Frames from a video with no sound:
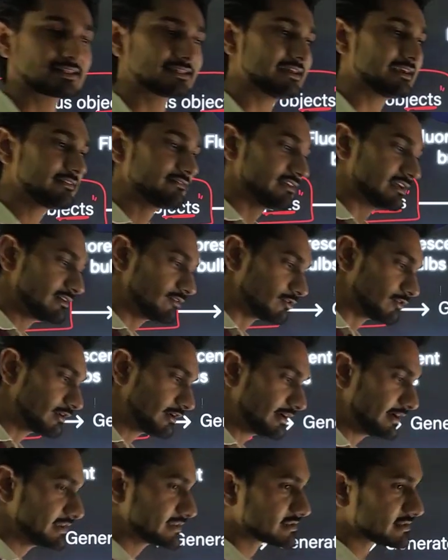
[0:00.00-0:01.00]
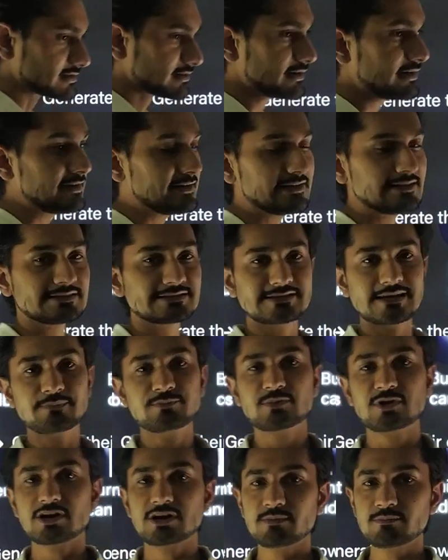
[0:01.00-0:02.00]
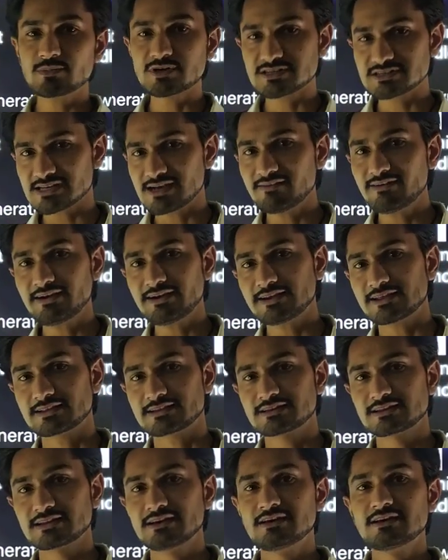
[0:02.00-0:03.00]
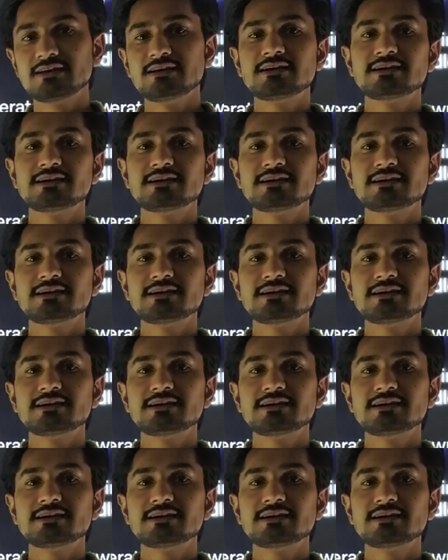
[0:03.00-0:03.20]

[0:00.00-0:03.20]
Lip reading: that we have already studied in chapter number 17.